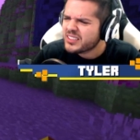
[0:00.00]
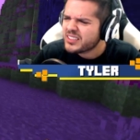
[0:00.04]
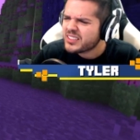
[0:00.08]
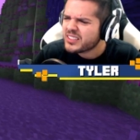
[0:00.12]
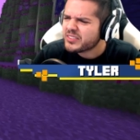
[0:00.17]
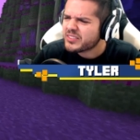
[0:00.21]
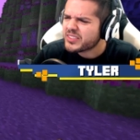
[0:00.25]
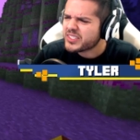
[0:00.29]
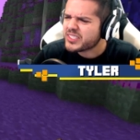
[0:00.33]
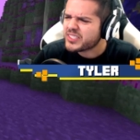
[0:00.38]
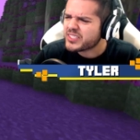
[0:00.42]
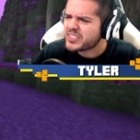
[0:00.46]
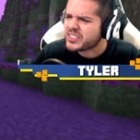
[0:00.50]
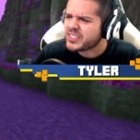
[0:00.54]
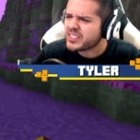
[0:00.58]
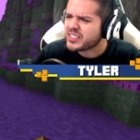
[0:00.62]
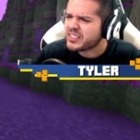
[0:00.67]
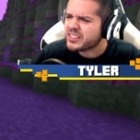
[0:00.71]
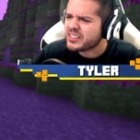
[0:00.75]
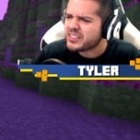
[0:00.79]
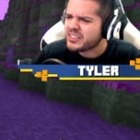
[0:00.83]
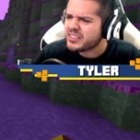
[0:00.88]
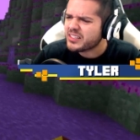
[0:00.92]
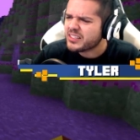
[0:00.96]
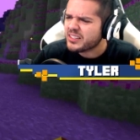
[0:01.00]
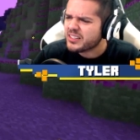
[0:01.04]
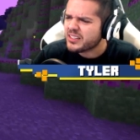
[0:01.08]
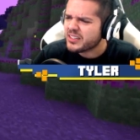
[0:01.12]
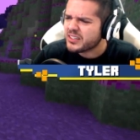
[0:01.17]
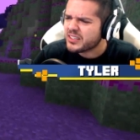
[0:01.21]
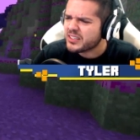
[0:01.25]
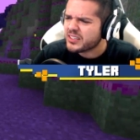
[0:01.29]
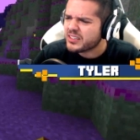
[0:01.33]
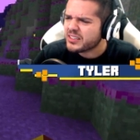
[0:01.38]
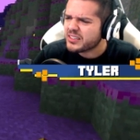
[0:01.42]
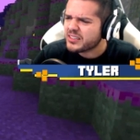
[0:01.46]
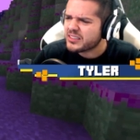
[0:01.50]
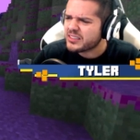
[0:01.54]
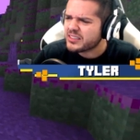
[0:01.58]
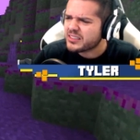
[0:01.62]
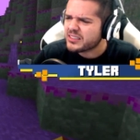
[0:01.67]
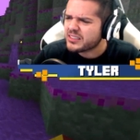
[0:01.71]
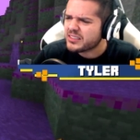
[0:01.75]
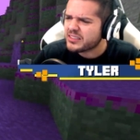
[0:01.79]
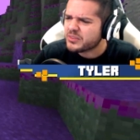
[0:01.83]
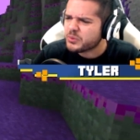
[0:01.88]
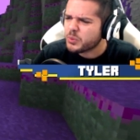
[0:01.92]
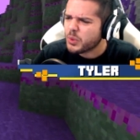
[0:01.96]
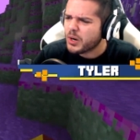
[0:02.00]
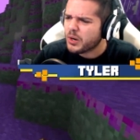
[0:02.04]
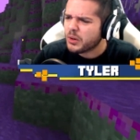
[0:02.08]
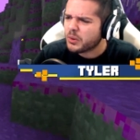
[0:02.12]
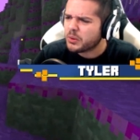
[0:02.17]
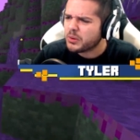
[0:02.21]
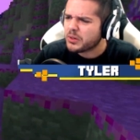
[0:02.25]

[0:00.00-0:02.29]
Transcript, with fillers: Let me see. Whoa.